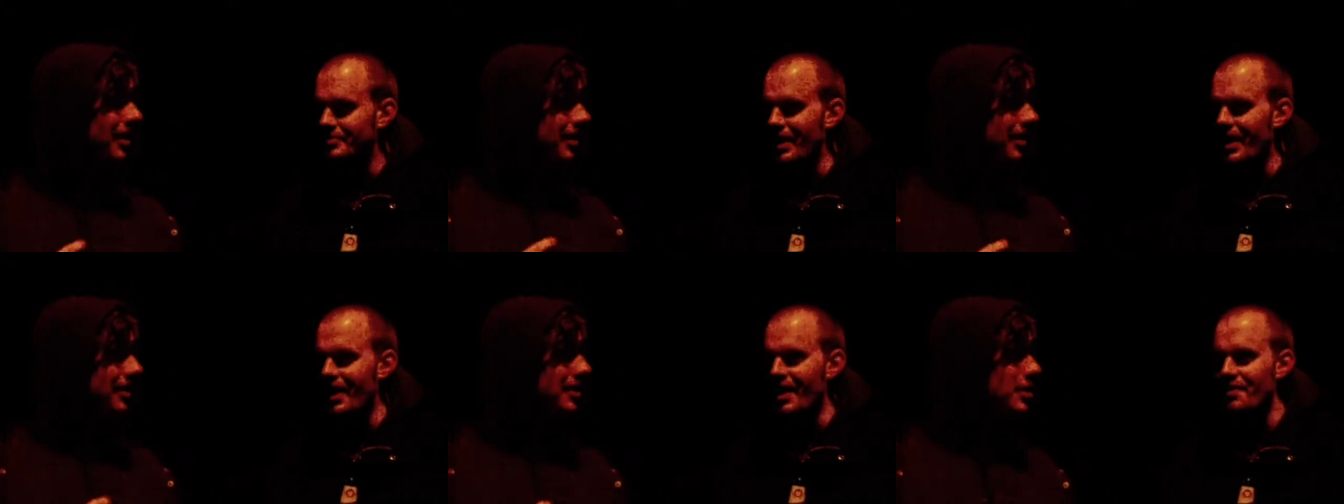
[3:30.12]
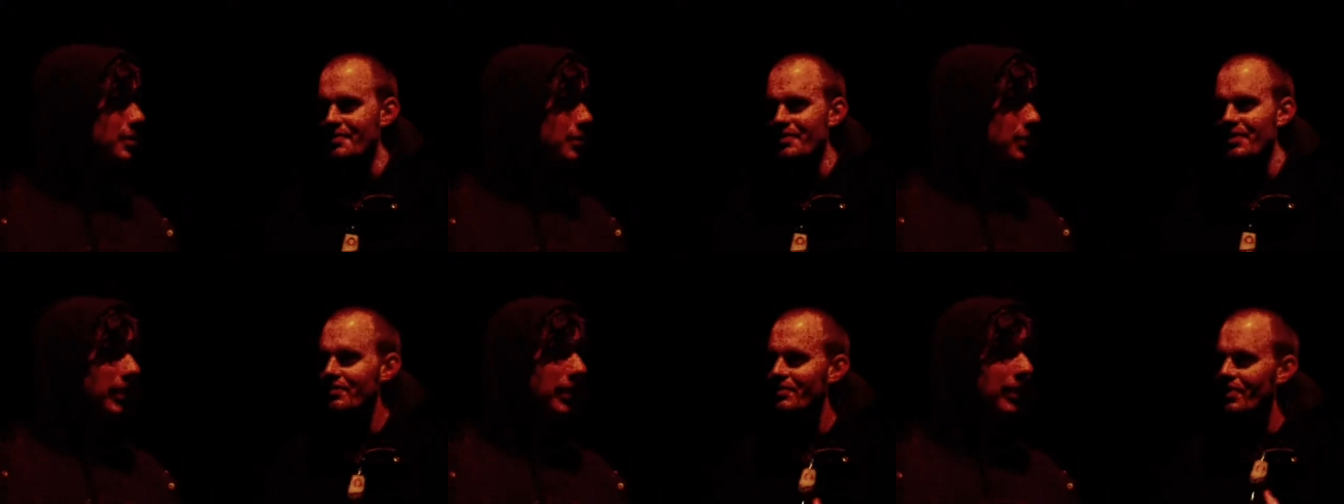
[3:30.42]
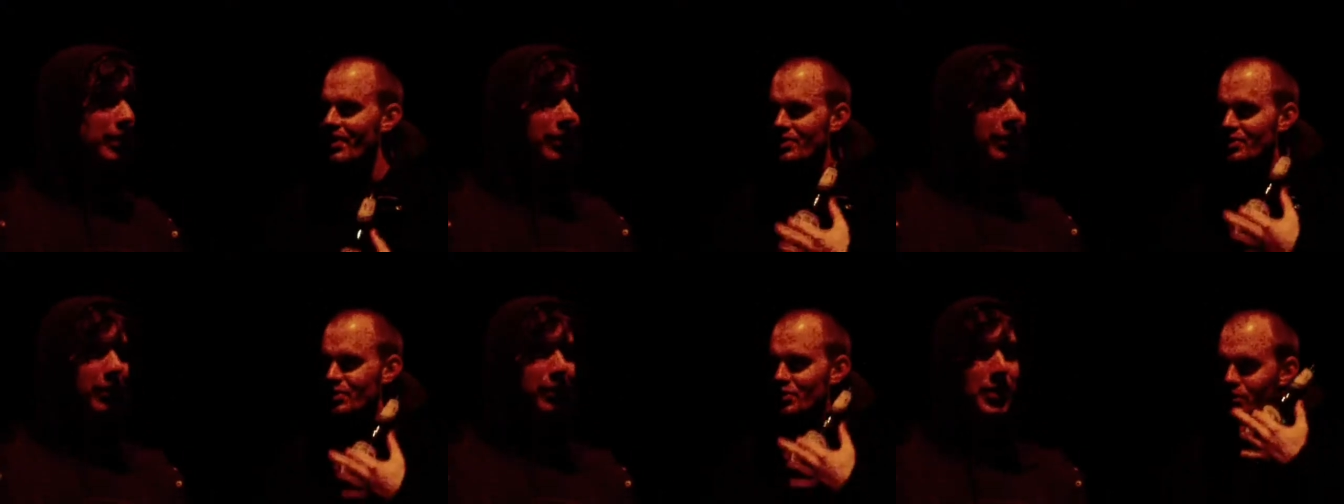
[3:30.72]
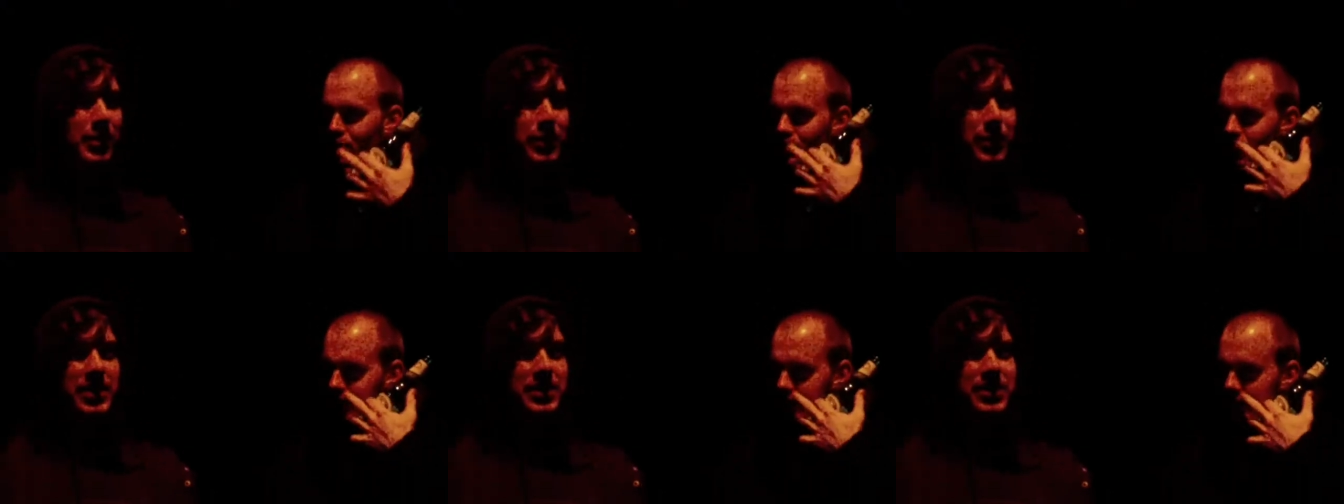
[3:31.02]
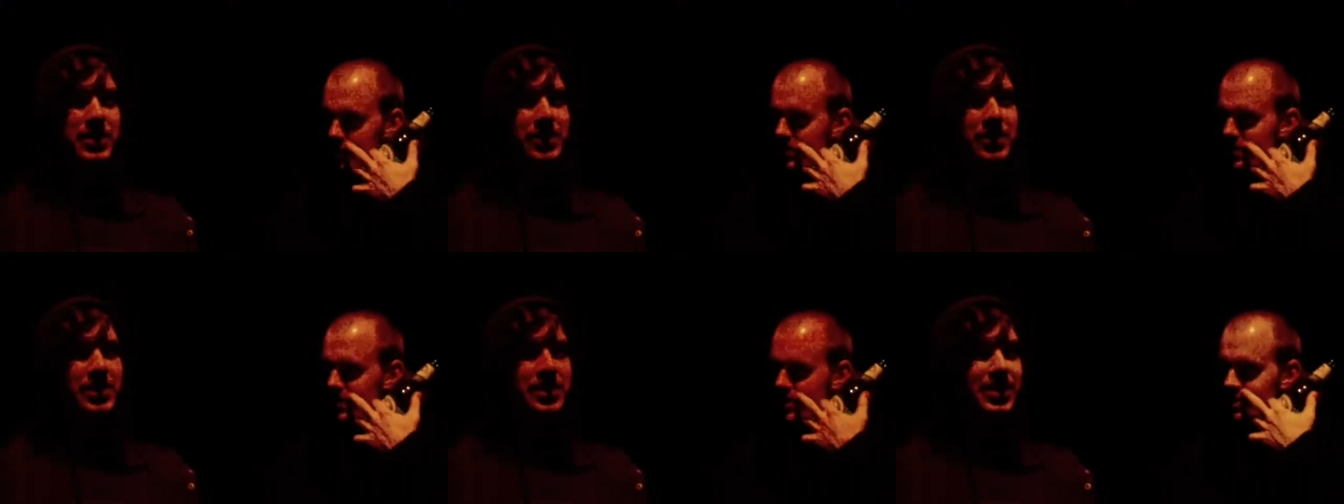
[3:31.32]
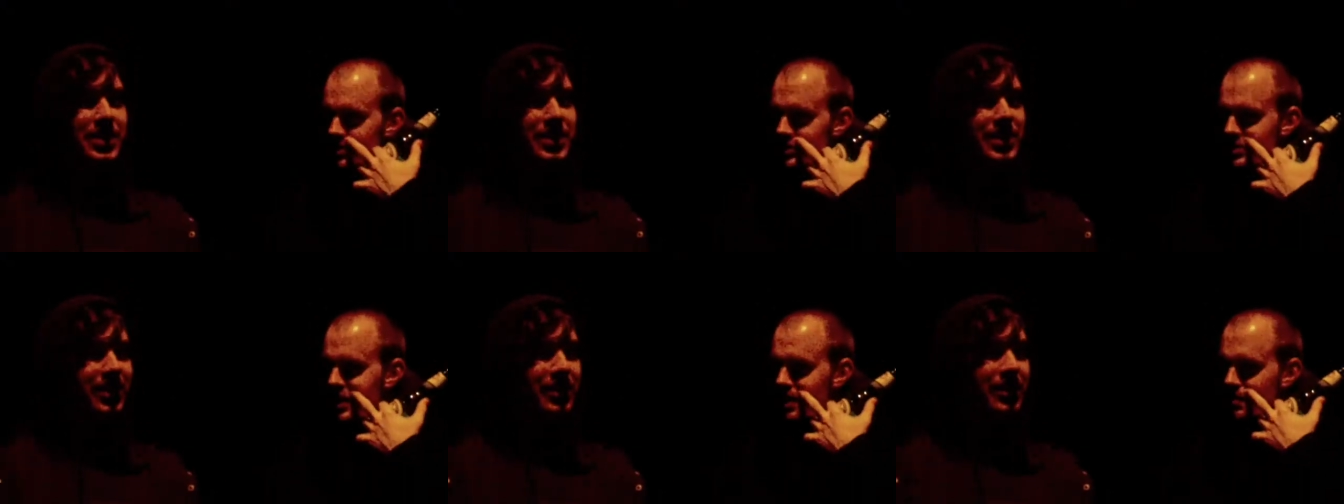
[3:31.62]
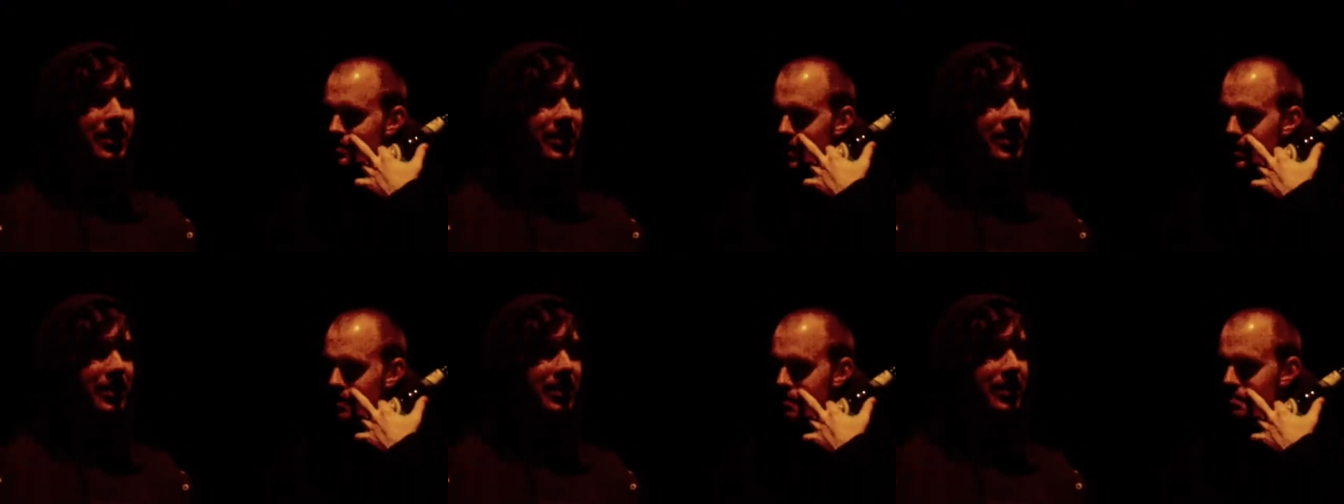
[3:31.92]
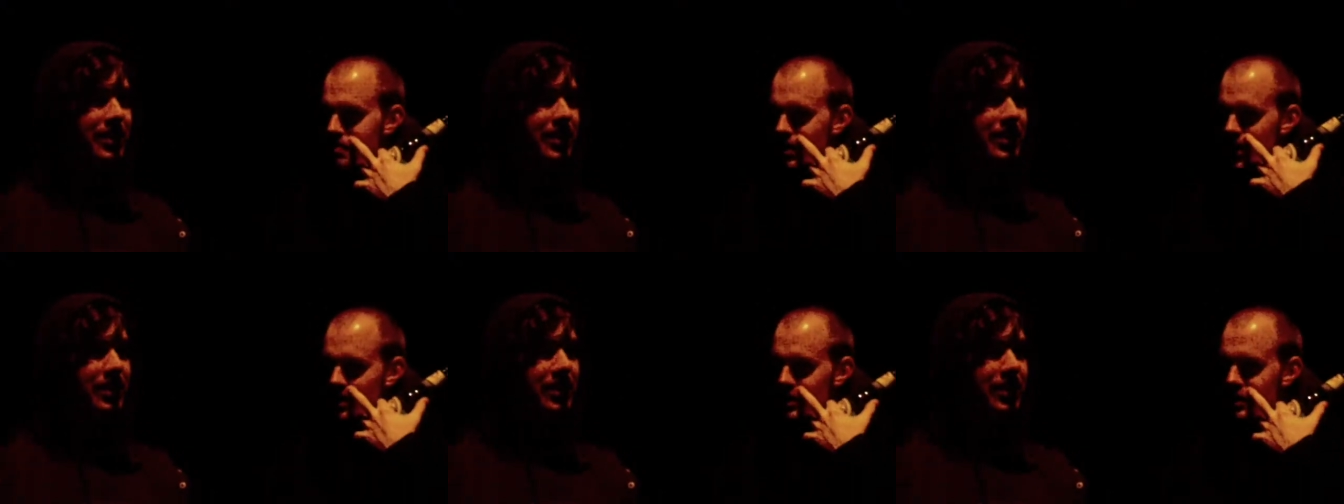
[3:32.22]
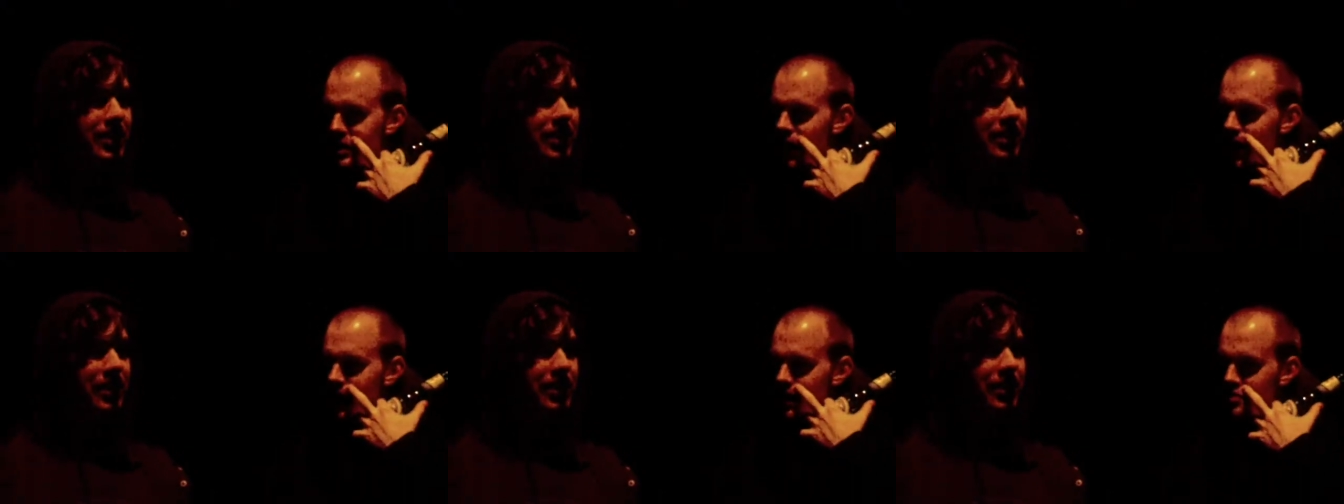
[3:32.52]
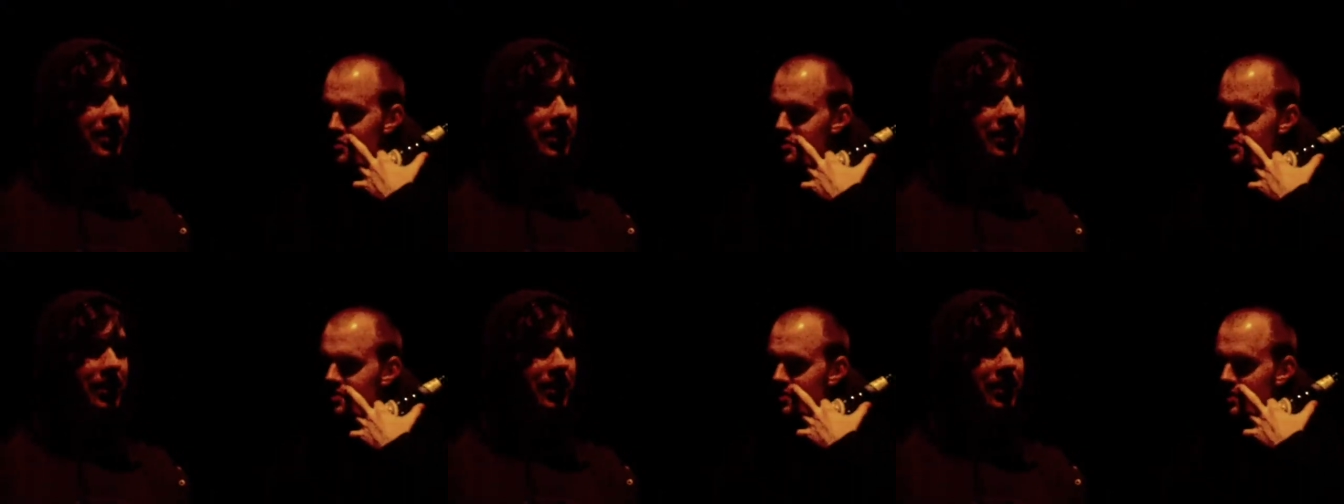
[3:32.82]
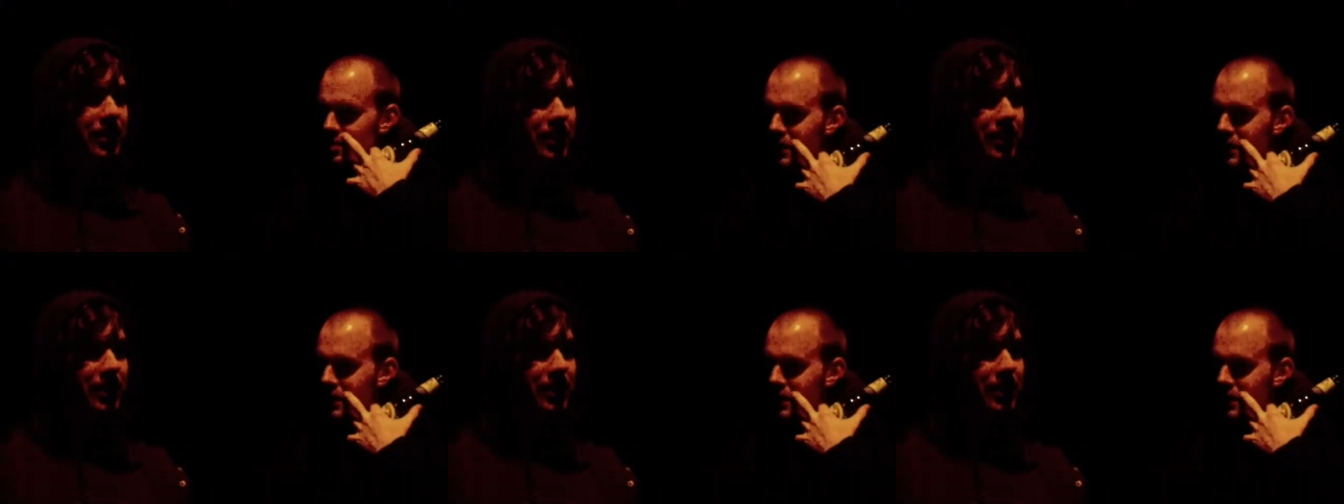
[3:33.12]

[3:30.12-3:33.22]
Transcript: Yeah, that, that a sort few of bristles. Like semi-bearded aunt